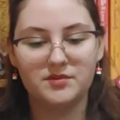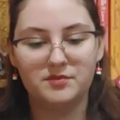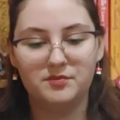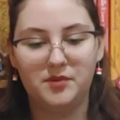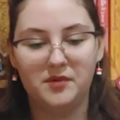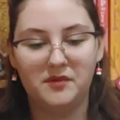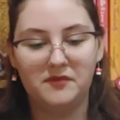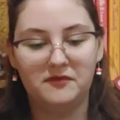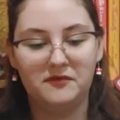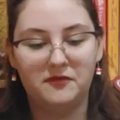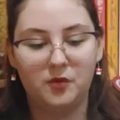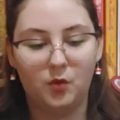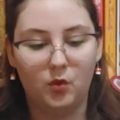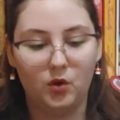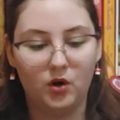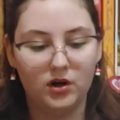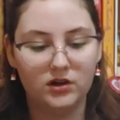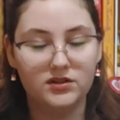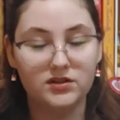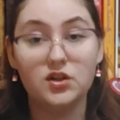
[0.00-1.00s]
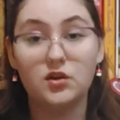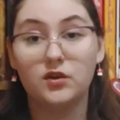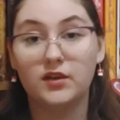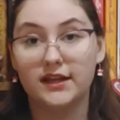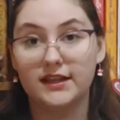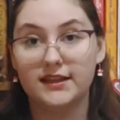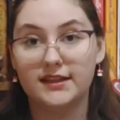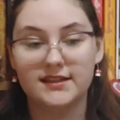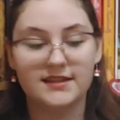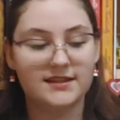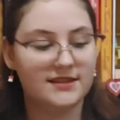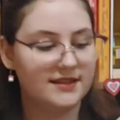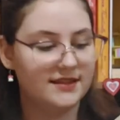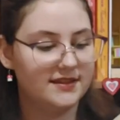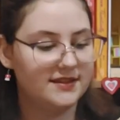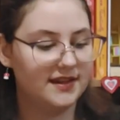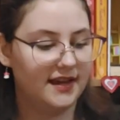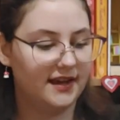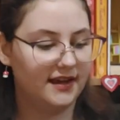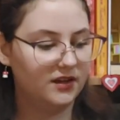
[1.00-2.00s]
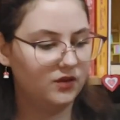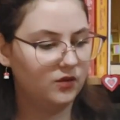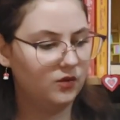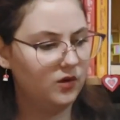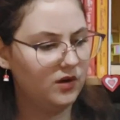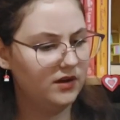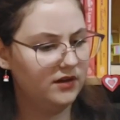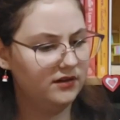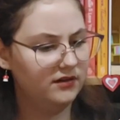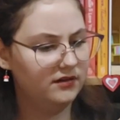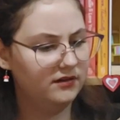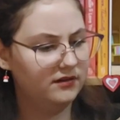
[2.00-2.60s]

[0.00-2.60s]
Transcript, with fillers: before. So like this is the second one,